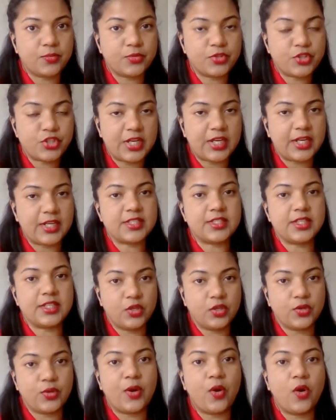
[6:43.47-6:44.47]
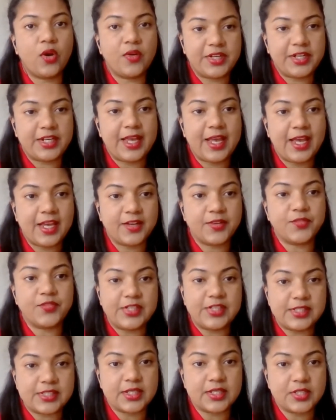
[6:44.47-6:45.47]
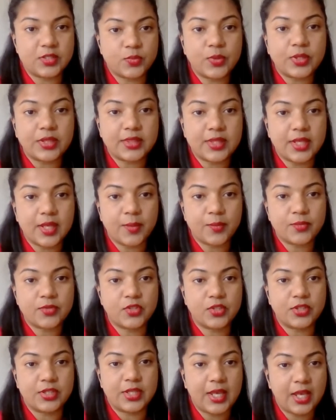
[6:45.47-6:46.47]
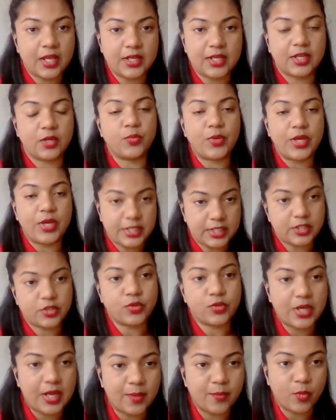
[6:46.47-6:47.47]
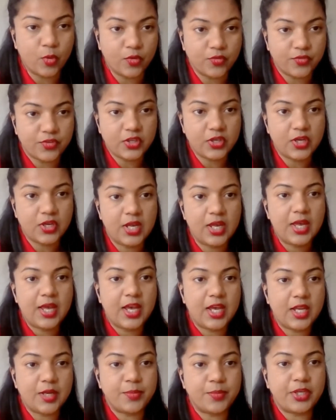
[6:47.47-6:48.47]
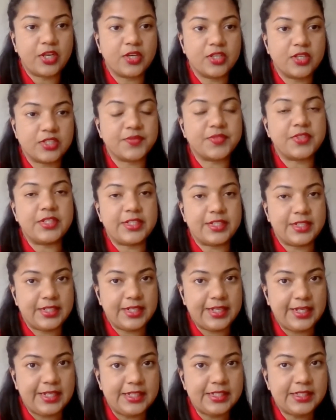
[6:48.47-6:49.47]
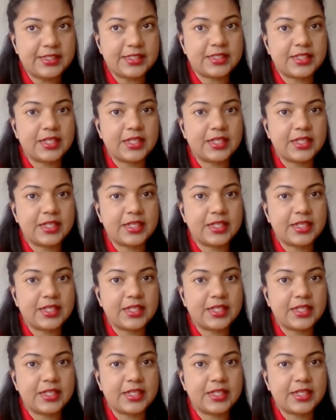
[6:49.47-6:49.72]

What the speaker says: checks and, already had visas with them. So they are ready to come over. And because of the delays,